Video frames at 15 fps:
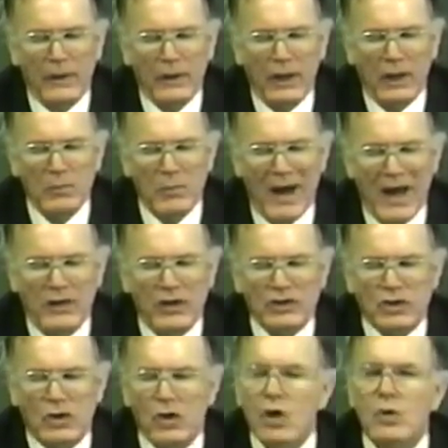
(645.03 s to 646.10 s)
and by this
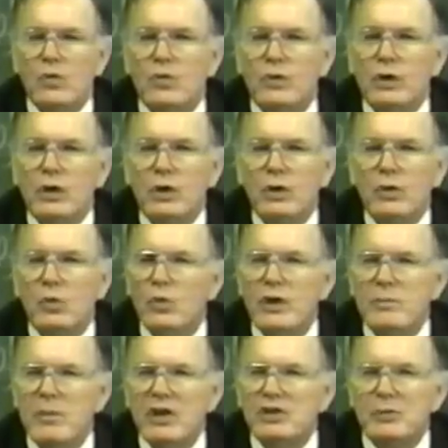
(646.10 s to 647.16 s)
alone we
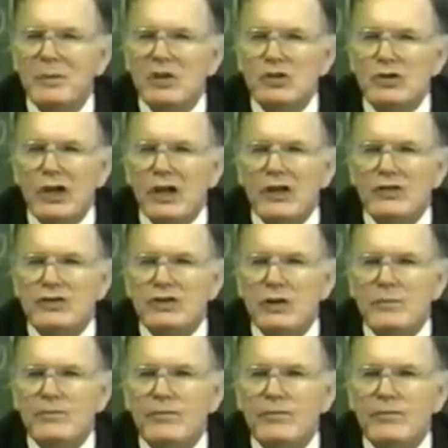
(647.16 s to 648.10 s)
must be judged.